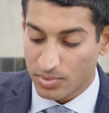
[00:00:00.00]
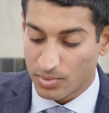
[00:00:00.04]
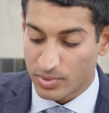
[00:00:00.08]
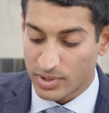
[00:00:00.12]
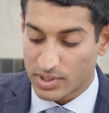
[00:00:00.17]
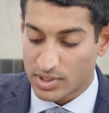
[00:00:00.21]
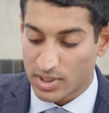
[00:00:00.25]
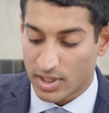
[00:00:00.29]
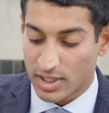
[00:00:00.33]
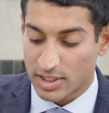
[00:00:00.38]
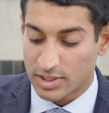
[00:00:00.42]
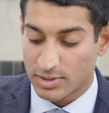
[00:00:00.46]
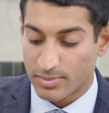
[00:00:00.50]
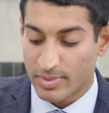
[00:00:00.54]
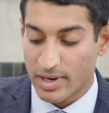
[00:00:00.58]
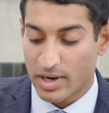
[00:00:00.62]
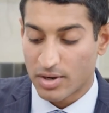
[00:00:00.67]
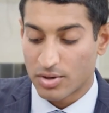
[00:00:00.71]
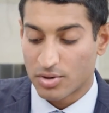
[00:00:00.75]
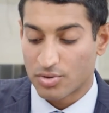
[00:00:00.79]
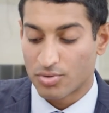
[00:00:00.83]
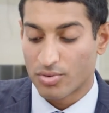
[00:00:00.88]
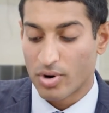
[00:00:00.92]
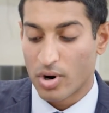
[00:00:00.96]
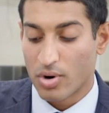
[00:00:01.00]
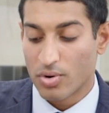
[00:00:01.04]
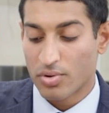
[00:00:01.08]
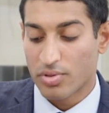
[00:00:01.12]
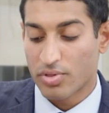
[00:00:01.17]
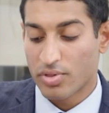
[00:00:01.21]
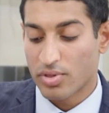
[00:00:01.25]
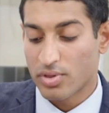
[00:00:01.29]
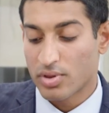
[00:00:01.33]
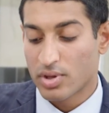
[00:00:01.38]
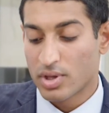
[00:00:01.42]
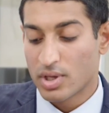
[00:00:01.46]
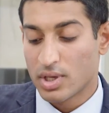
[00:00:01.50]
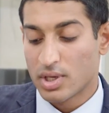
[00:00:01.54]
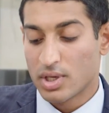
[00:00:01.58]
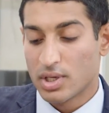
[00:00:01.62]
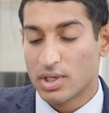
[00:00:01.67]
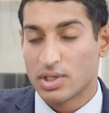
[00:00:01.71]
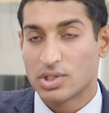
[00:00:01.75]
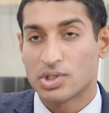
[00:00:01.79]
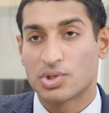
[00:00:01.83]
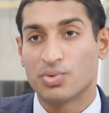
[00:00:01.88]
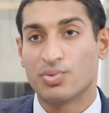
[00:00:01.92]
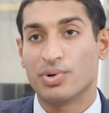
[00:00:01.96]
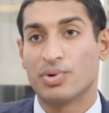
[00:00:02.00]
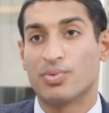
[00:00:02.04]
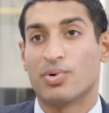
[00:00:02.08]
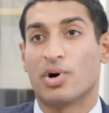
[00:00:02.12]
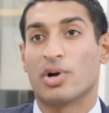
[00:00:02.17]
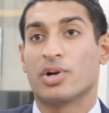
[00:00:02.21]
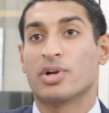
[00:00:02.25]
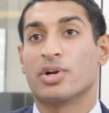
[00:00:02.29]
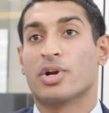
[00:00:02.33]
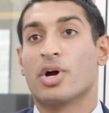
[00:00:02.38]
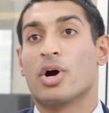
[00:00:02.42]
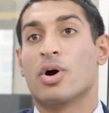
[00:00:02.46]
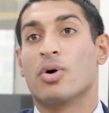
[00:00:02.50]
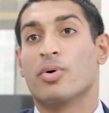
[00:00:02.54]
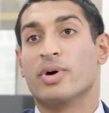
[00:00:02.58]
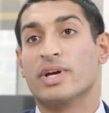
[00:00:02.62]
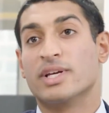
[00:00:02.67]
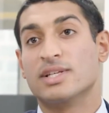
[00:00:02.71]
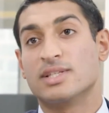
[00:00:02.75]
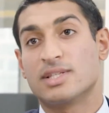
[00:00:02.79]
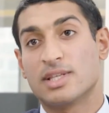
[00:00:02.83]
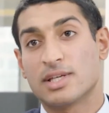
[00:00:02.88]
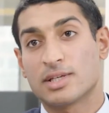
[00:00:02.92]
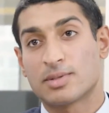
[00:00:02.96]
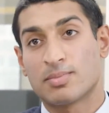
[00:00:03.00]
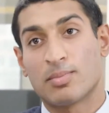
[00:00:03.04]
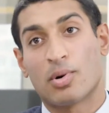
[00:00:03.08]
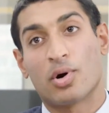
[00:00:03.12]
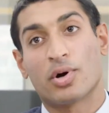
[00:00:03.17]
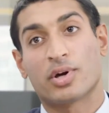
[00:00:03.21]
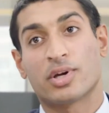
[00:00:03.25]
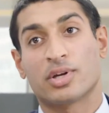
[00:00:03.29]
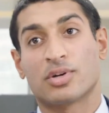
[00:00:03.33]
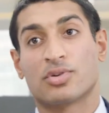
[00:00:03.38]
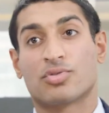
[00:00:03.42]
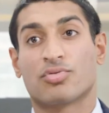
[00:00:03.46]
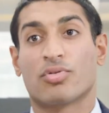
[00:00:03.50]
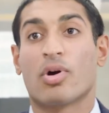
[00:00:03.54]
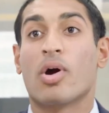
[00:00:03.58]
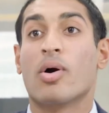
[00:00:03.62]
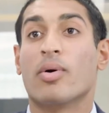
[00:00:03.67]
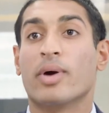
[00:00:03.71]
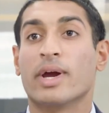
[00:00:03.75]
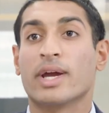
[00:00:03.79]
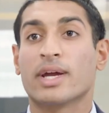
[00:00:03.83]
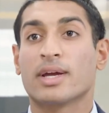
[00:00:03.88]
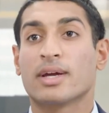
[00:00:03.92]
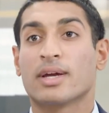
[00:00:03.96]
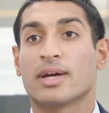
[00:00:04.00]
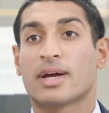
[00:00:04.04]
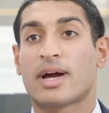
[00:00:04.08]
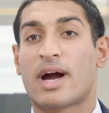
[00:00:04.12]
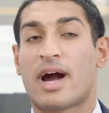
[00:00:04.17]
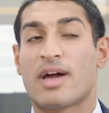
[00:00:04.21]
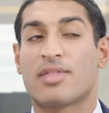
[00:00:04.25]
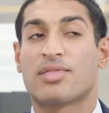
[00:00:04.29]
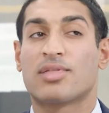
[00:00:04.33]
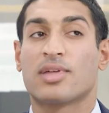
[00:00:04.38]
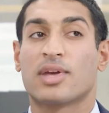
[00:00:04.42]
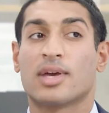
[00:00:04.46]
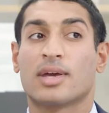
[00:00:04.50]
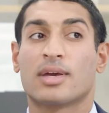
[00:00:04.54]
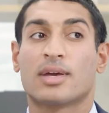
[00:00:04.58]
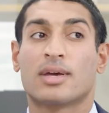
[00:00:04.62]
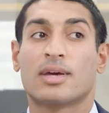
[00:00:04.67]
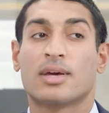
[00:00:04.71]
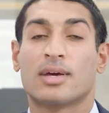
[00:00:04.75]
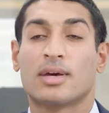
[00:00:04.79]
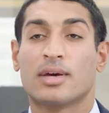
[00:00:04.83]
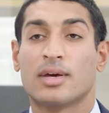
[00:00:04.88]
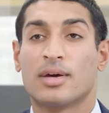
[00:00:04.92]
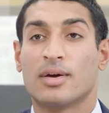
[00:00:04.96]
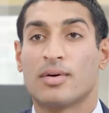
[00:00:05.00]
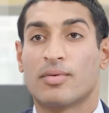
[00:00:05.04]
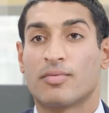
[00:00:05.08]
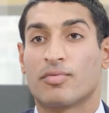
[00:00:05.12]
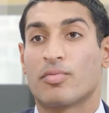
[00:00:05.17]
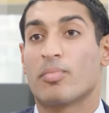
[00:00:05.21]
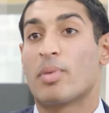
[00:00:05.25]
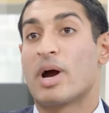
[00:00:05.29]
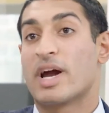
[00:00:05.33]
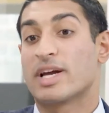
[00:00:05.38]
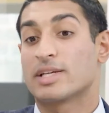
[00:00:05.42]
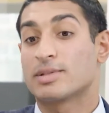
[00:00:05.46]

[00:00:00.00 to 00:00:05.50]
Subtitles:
we talked about growth. So we'd want to know, is this market growing? I think from my